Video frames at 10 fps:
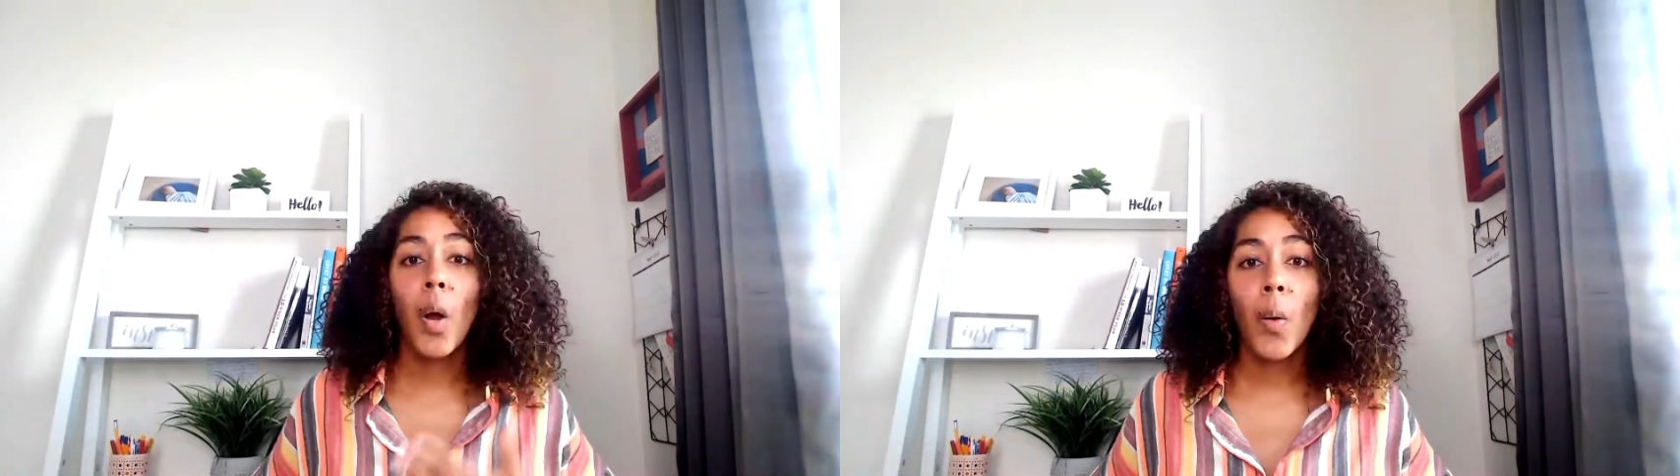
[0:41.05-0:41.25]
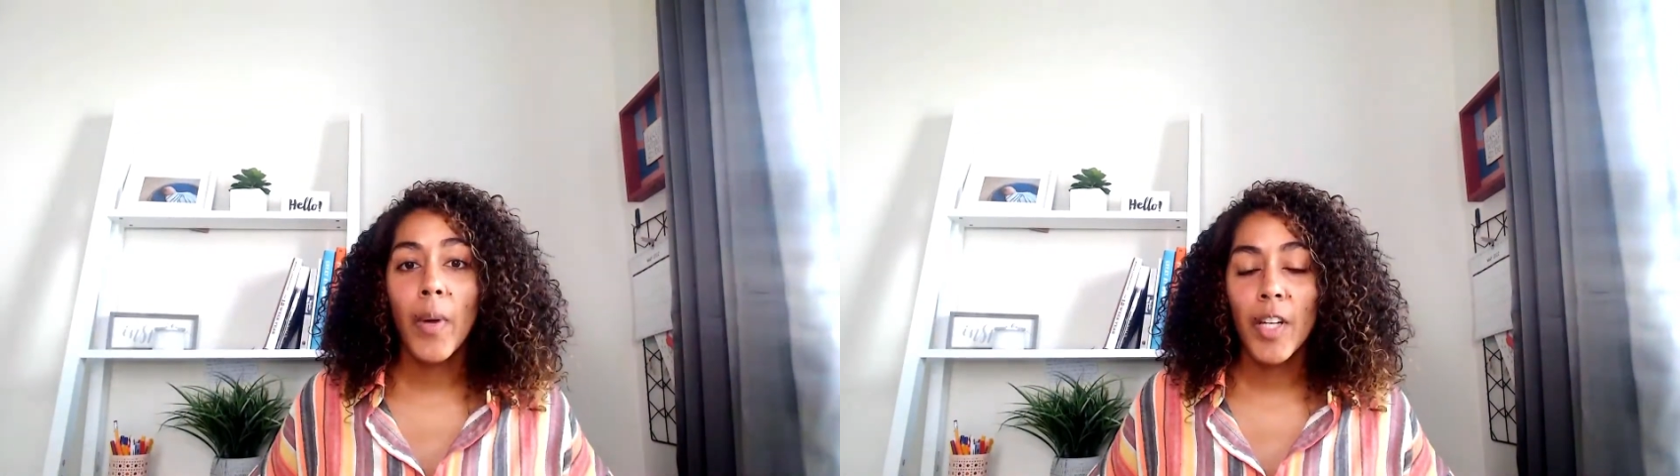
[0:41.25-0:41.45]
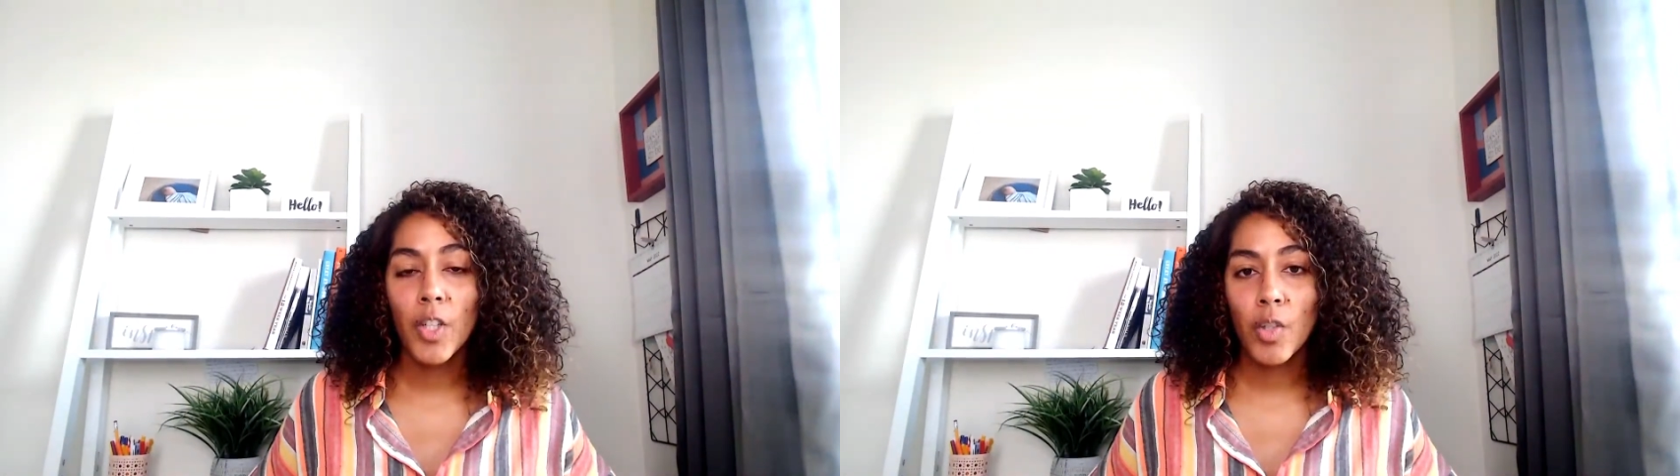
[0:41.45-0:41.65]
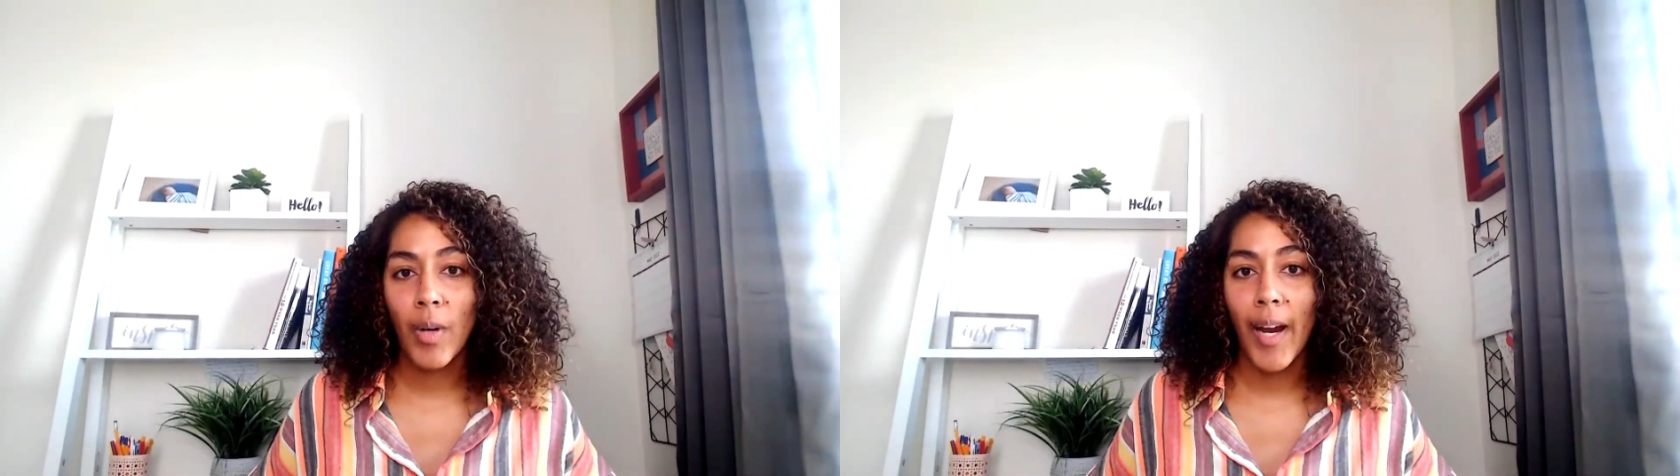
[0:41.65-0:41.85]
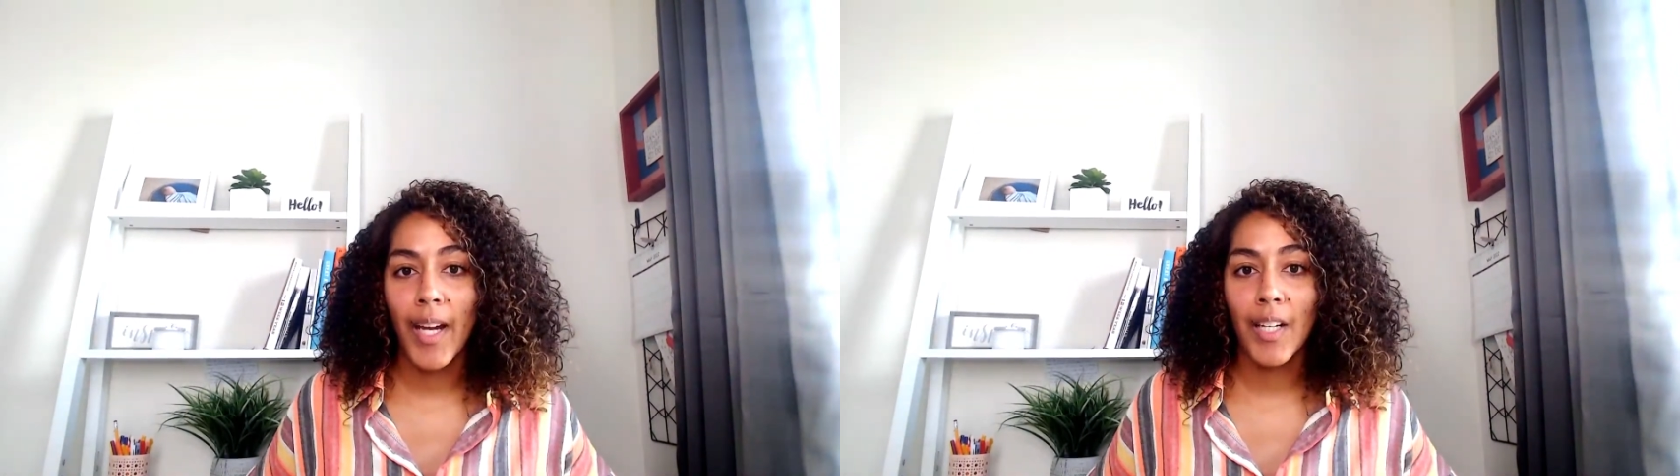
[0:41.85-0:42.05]
always
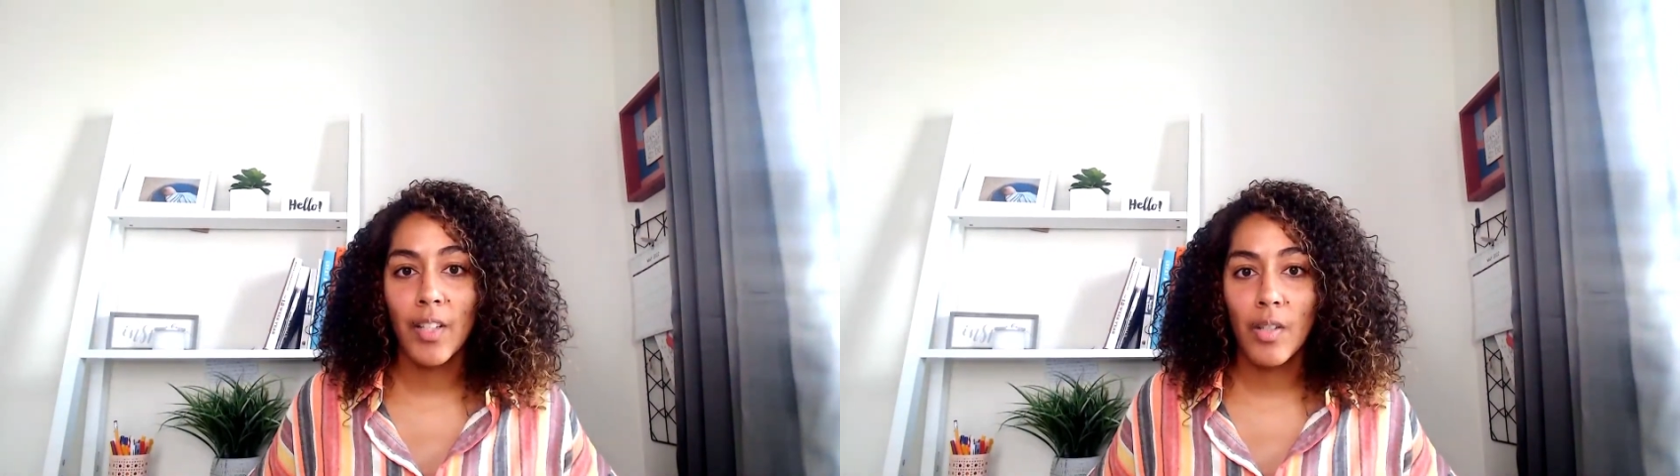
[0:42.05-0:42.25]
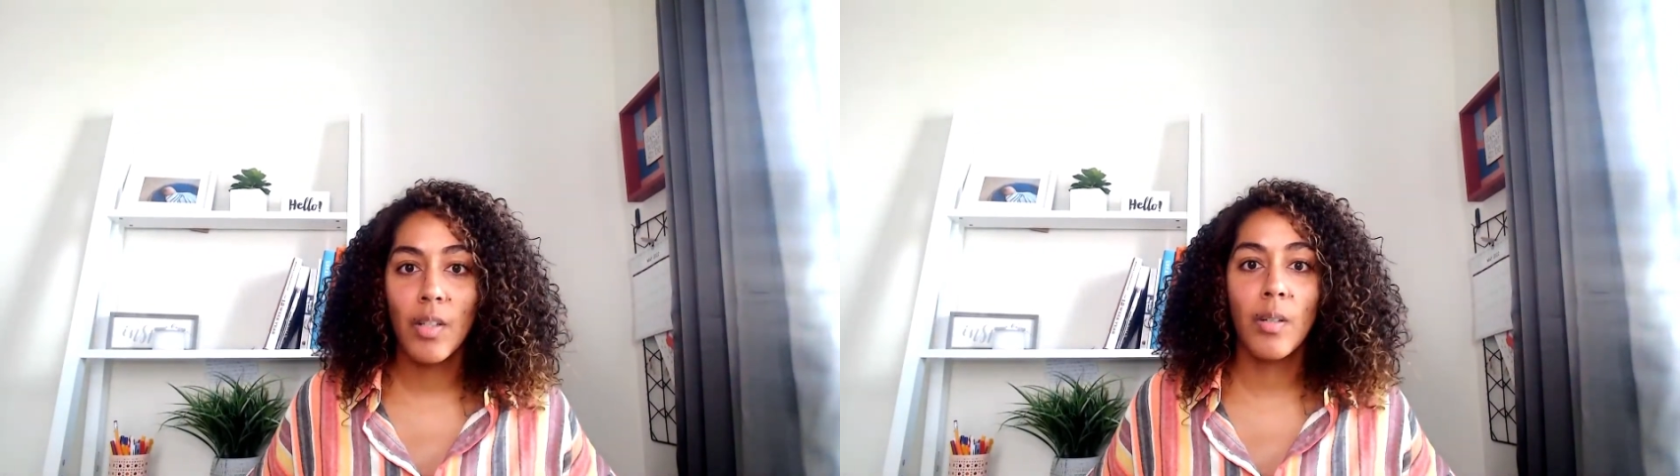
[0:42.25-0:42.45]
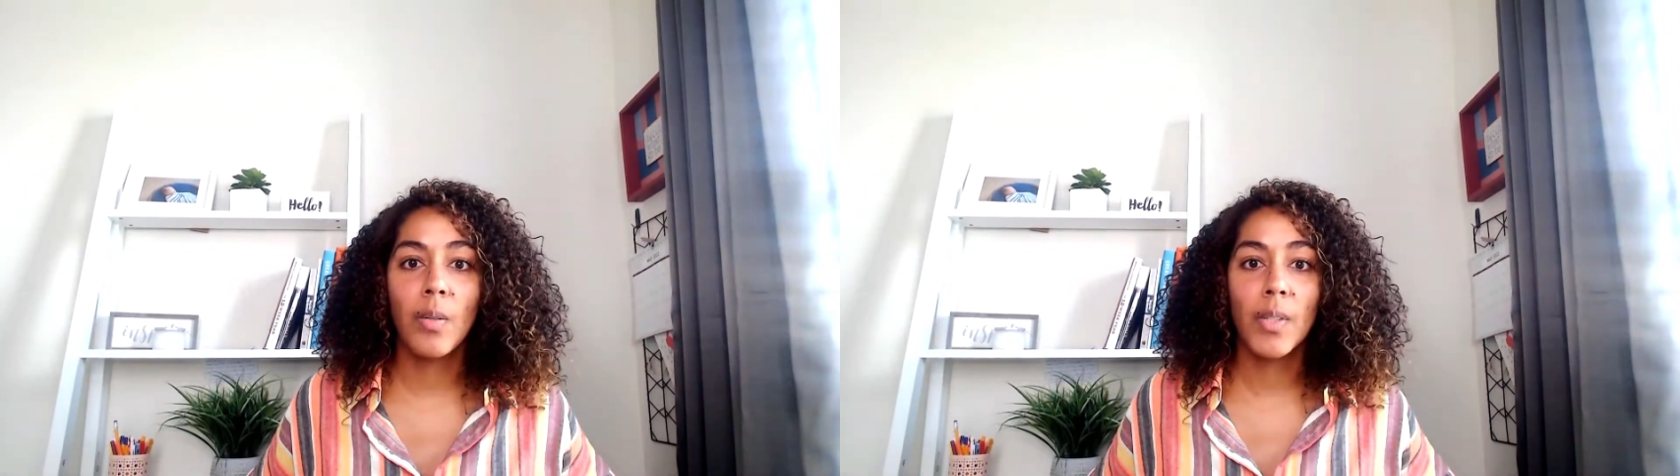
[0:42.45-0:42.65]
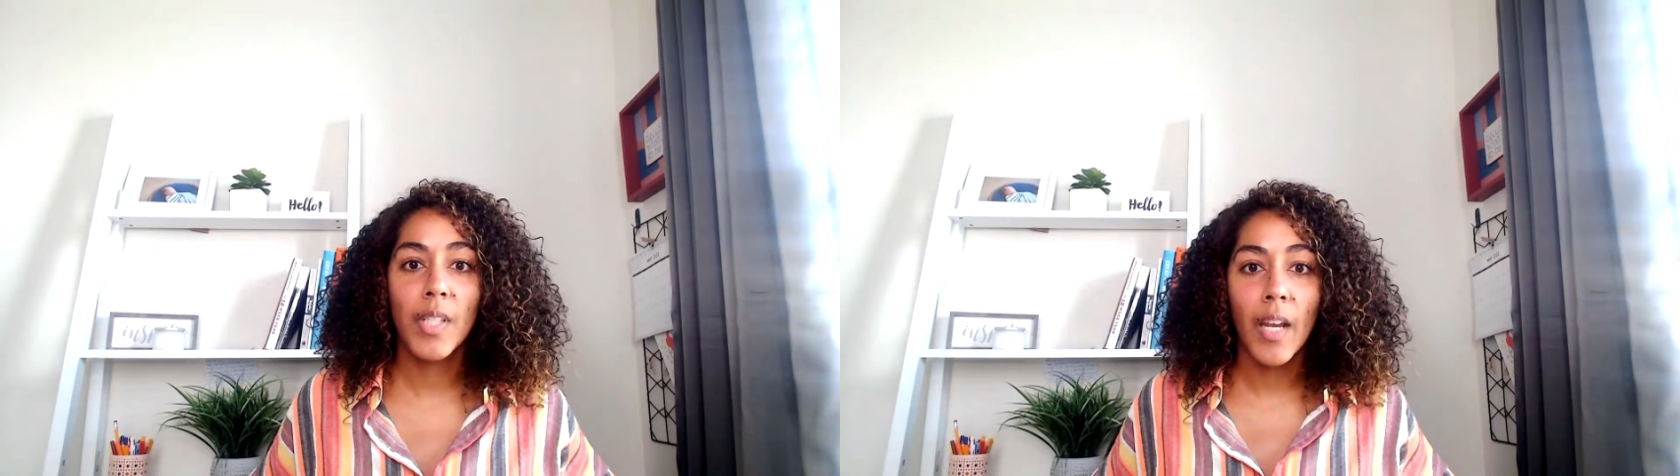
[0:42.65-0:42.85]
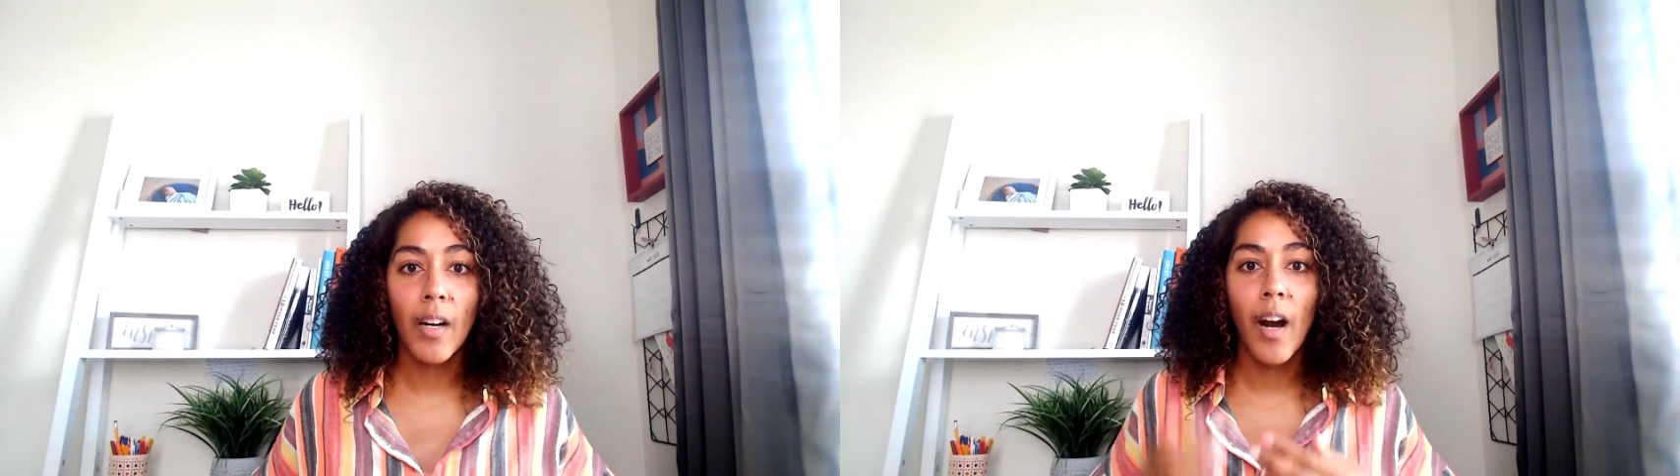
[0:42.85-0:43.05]
trying to
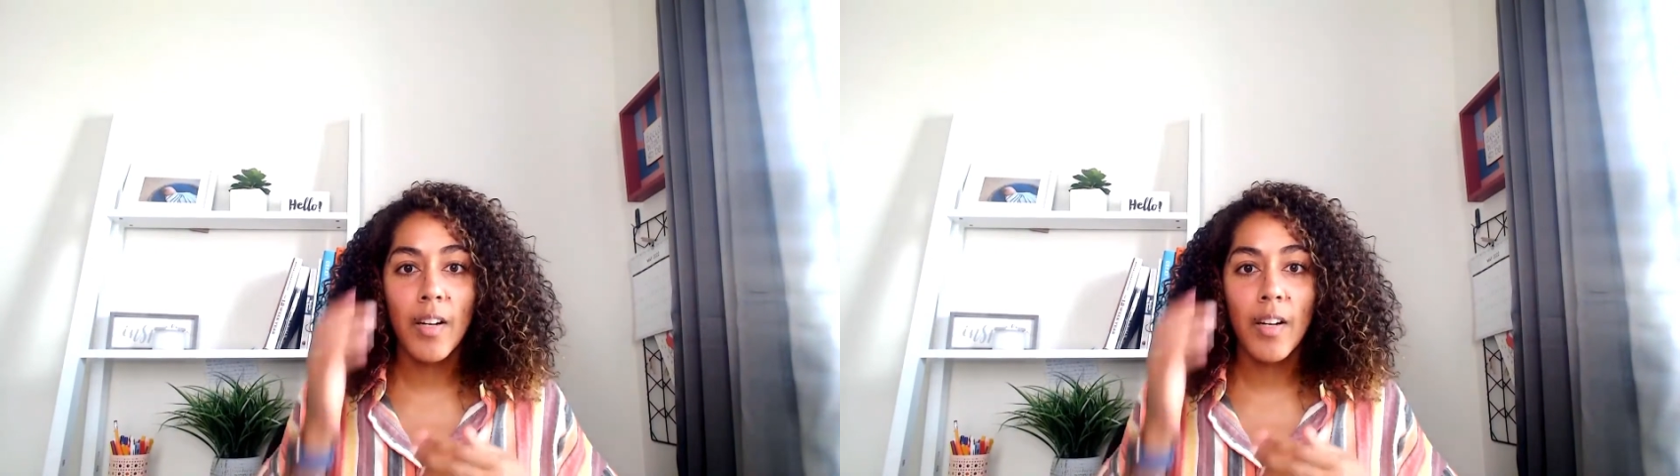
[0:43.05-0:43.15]
center our